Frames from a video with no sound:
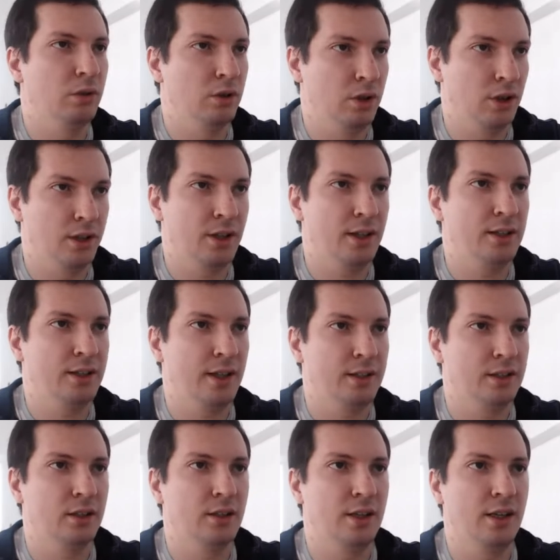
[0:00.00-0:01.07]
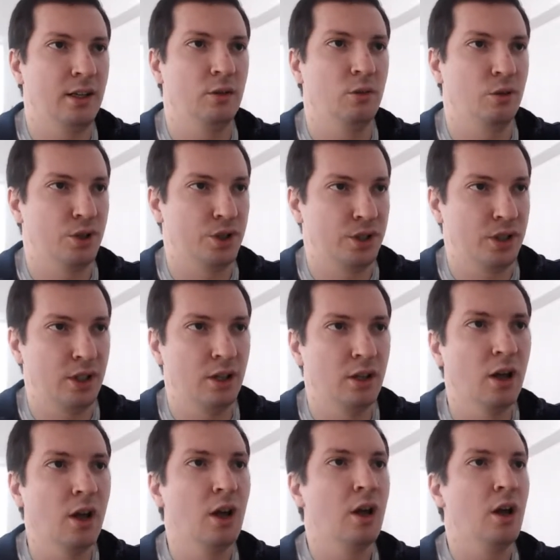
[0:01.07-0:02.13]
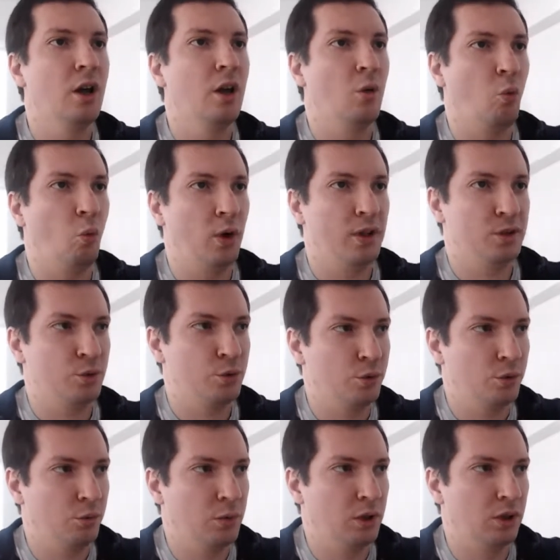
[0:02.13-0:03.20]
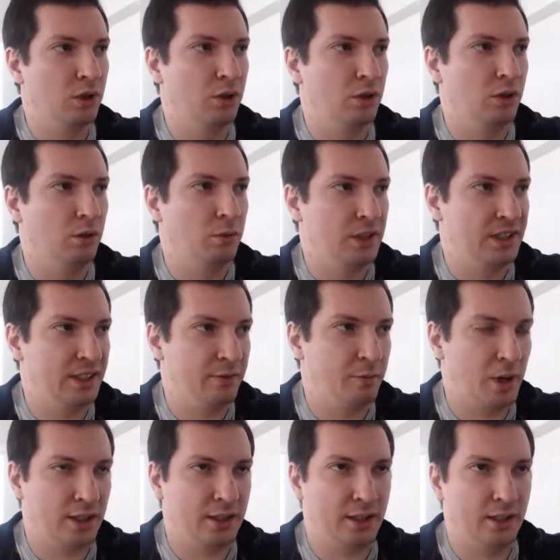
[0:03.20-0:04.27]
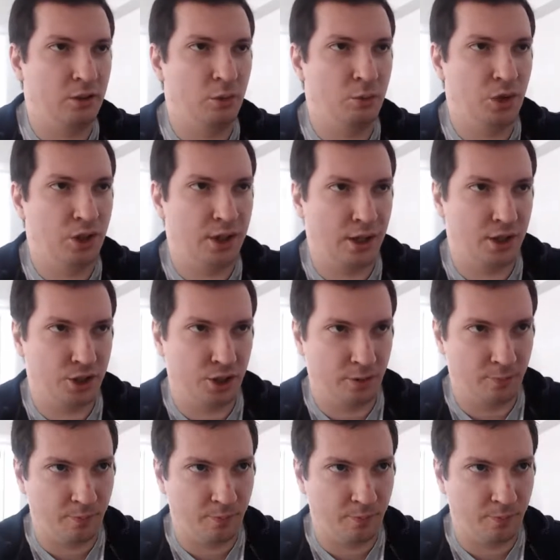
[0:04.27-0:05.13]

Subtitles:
agreeing that he or she wants to receive marketing communication.